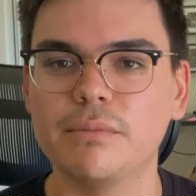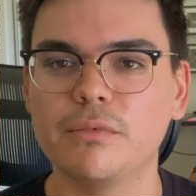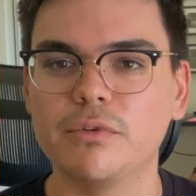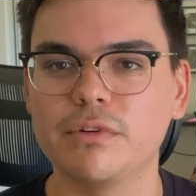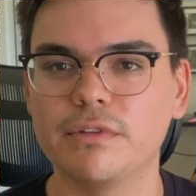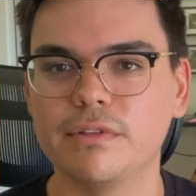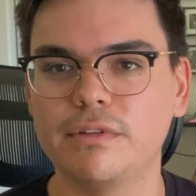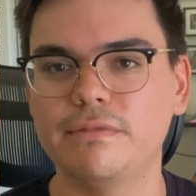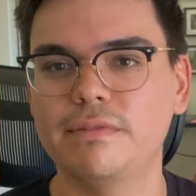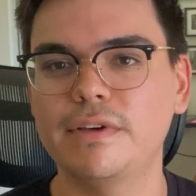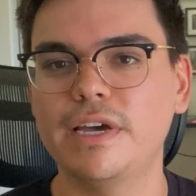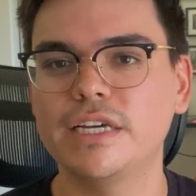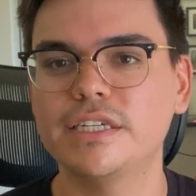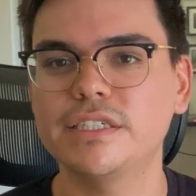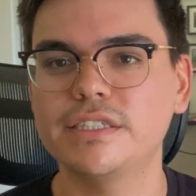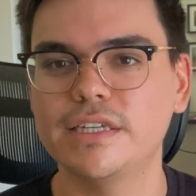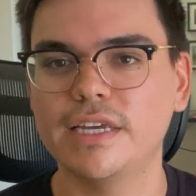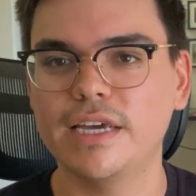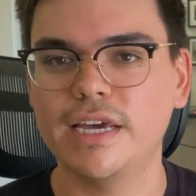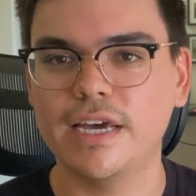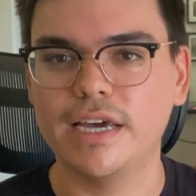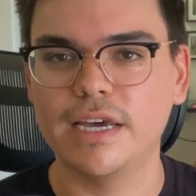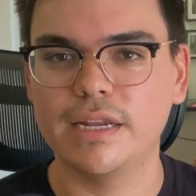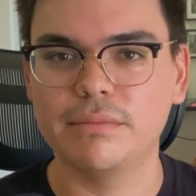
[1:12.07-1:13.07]
or they've
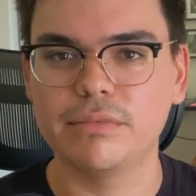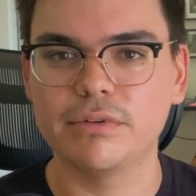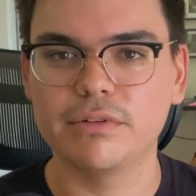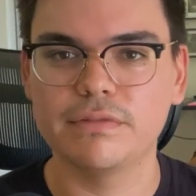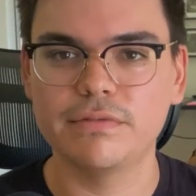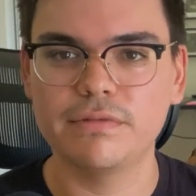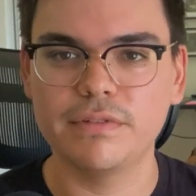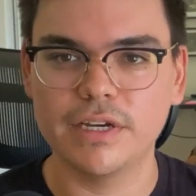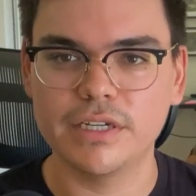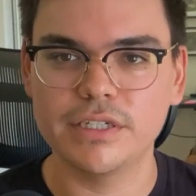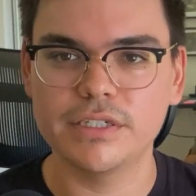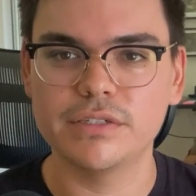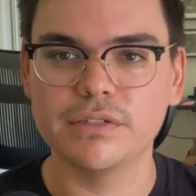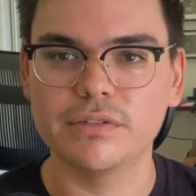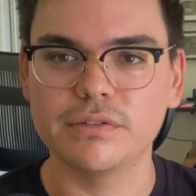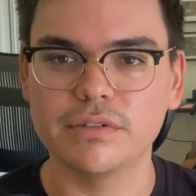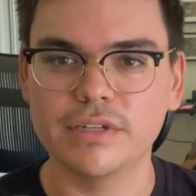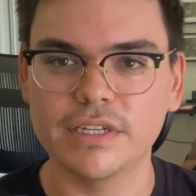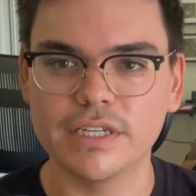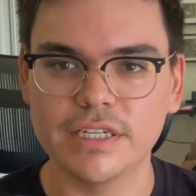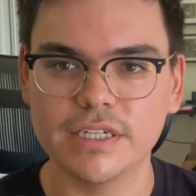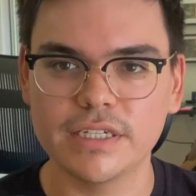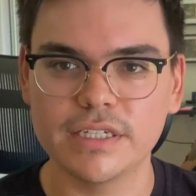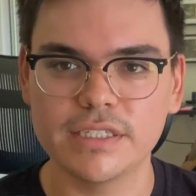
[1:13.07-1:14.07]
actually had professional
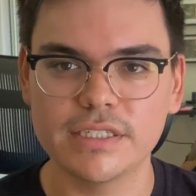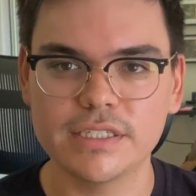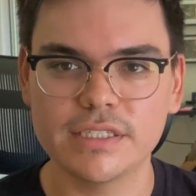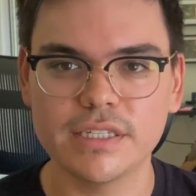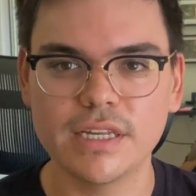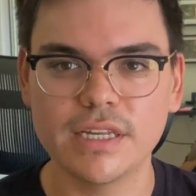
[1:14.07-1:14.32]
gigs.